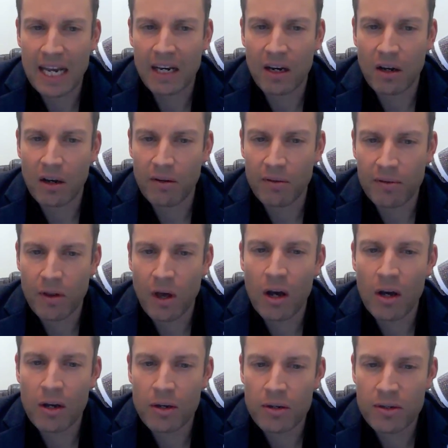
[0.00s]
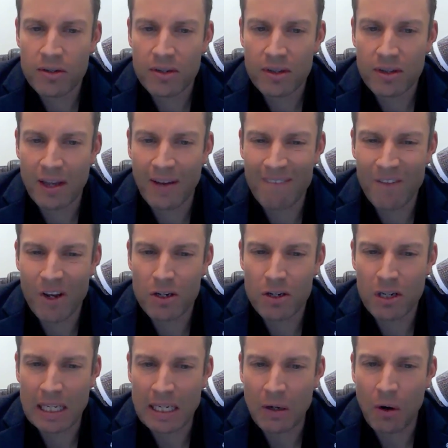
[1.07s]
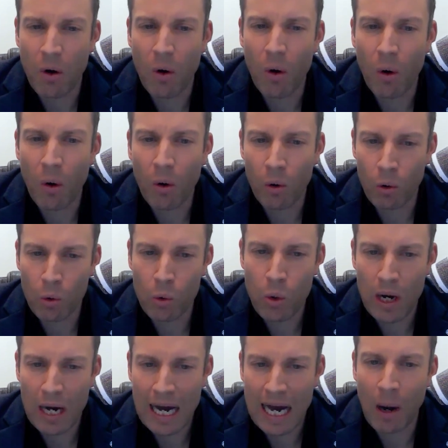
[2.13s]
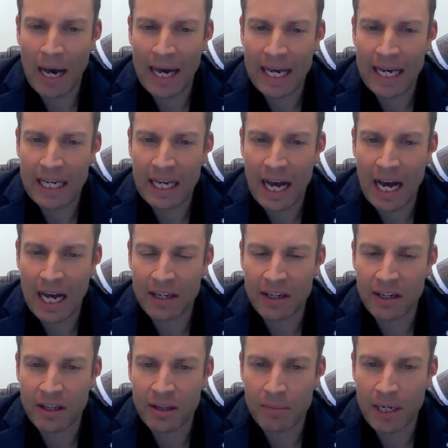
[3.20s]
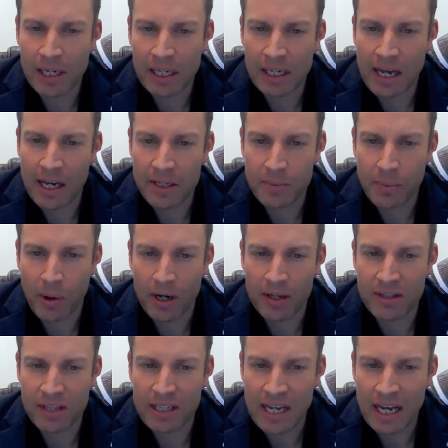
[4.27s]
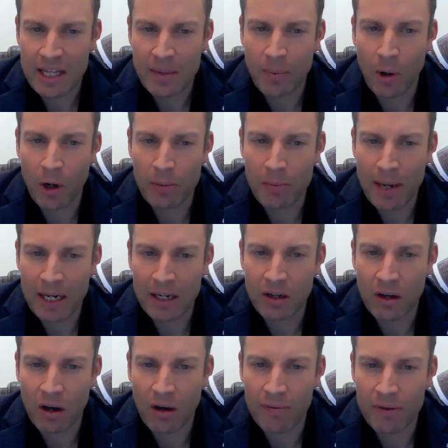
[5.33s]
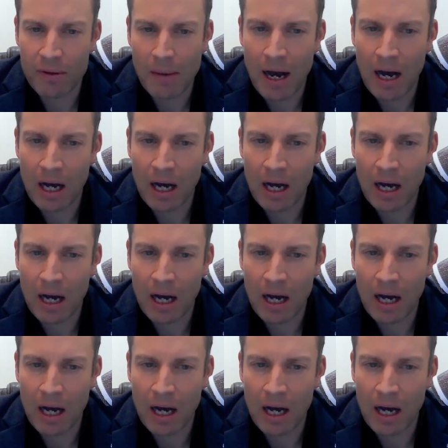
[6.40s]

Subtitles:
10 of those, they're virtually all way under the median house price. They're down the bottom end of the